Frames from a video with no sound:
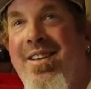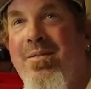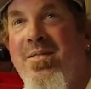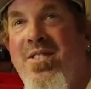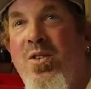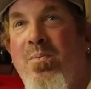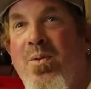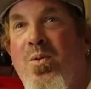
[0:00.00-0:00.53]

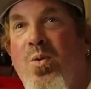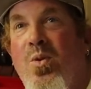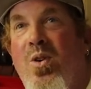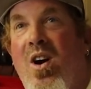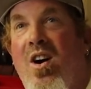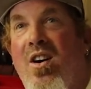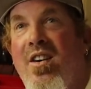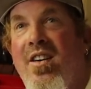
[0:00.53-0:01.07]
super cool
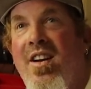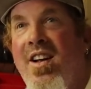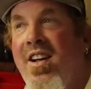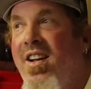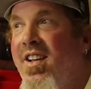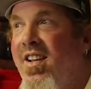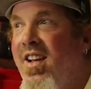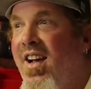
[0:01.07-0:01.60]
car.
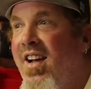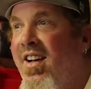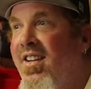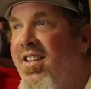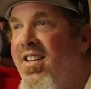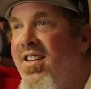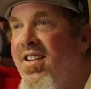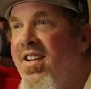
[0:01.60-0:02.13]

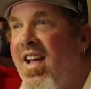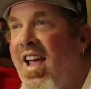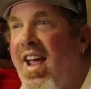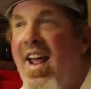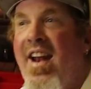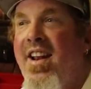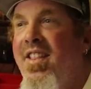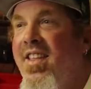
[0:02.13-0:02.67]

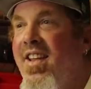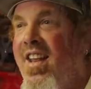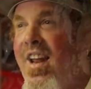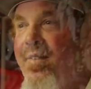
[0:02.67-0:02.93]
Anything he